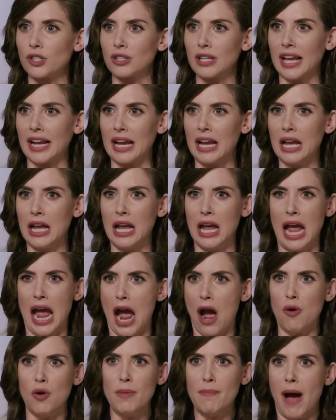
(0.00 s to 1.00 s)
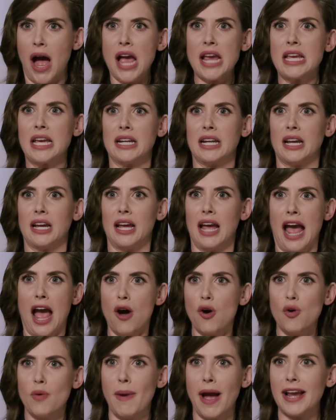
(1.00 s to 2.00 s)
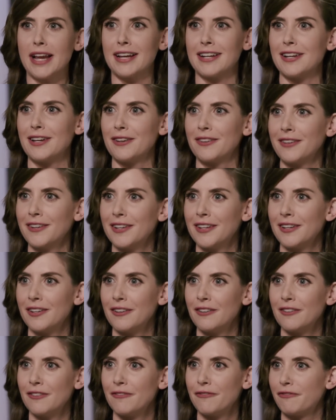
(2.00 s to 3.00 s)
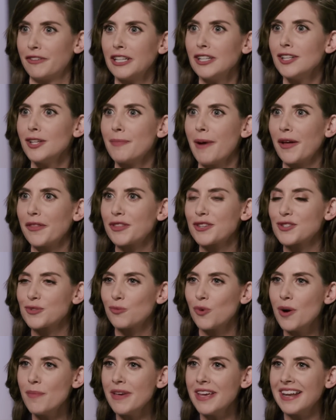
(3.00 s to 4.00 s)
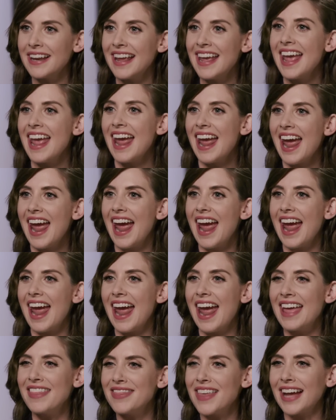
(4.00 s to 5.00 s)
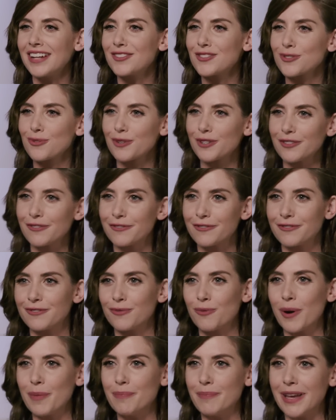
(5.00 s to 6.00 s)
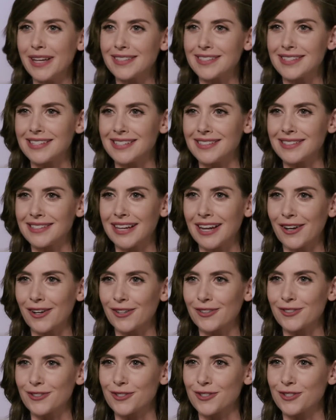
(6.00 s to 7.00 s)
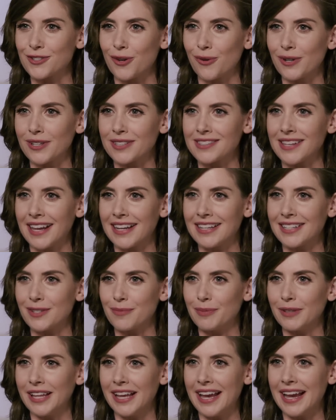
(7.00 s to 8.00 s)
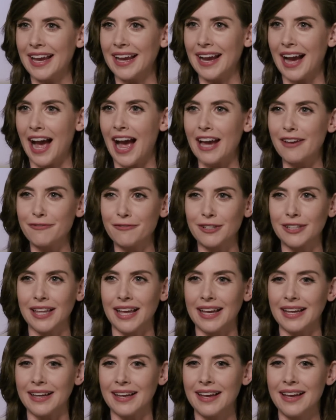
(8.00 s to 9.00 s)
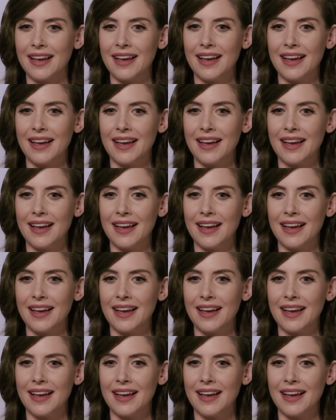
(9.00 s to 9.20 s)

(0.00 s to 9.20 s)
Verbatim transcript: you're like, how am I gonna, how am I gonna feel about this woman? Right. And that's sort of what makes these characters so exciting to play. I feel like